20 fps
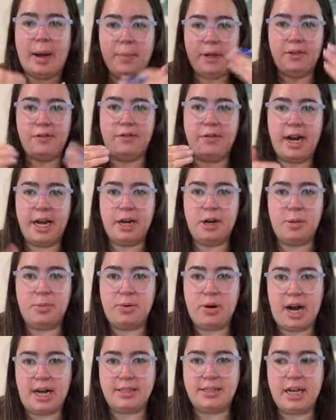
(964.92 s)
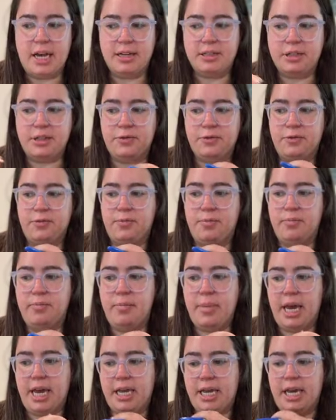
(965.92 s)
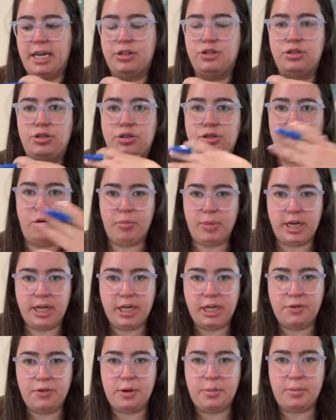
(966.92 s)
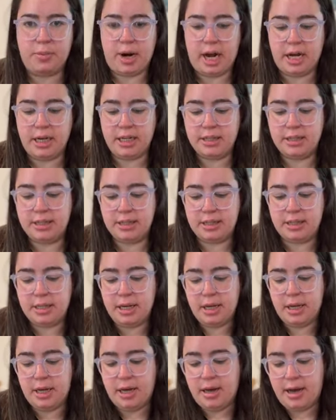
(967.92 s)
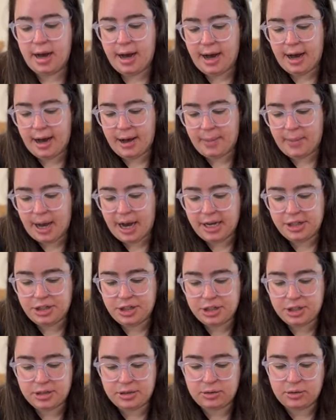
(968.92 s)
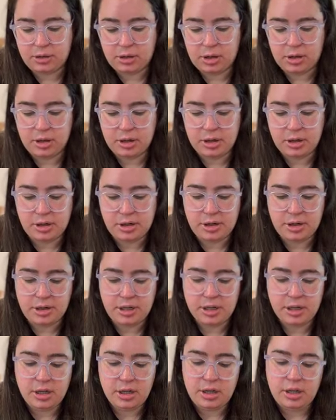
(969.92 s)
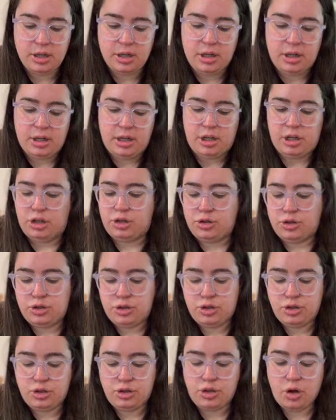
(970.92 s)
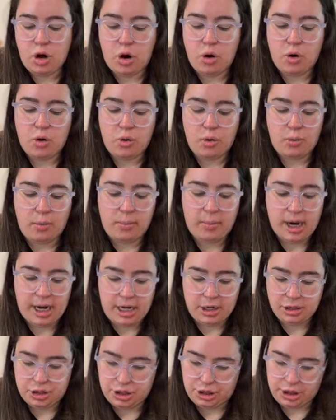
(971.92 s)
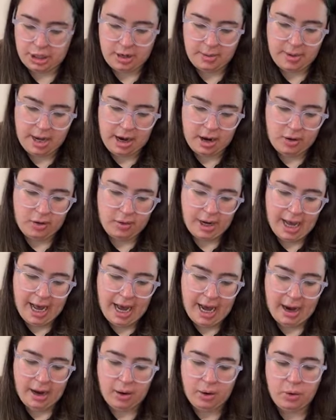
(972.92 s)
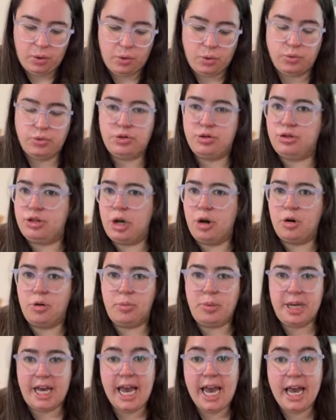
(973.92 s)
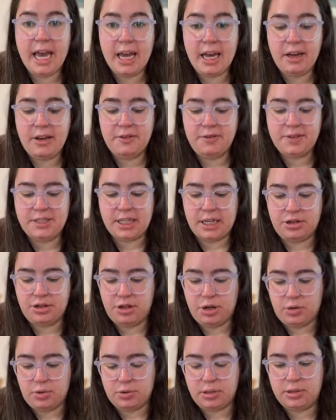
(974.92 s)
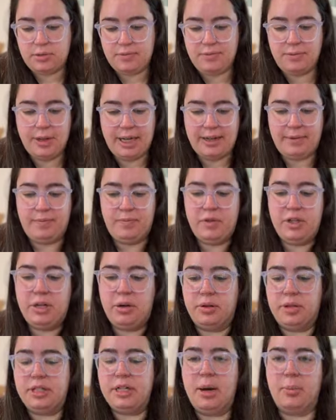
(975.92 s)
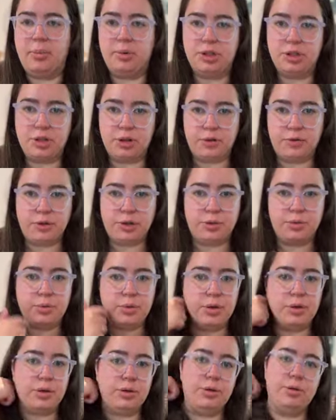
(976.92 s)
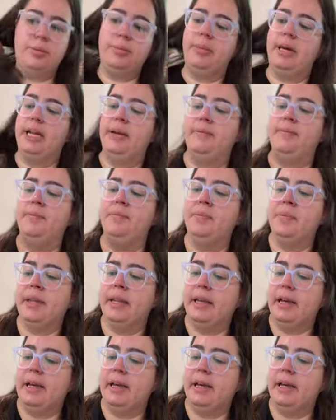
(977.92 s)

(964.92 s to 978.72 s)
rapid fire process of making so many different breads, I just learned so much about how dough behaves and dough, like, you know, the temperature of your room